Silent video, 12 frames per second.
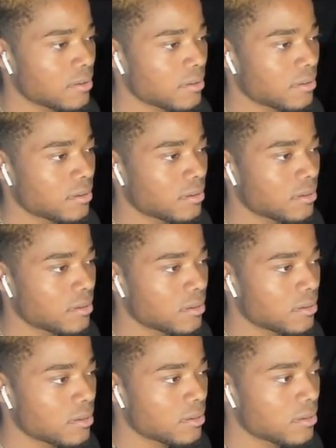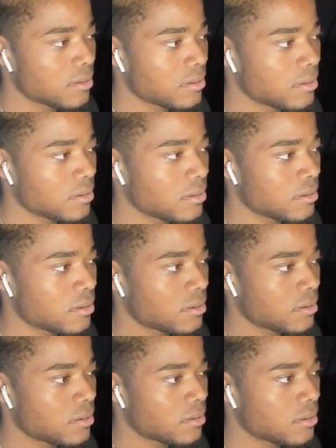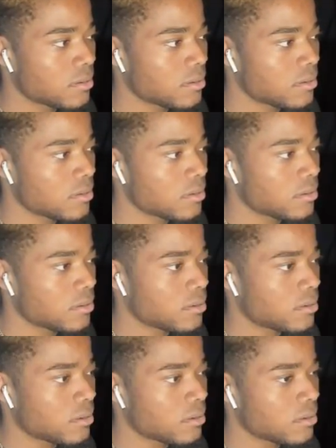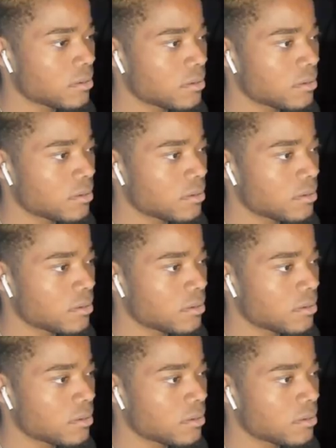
(no one is talking)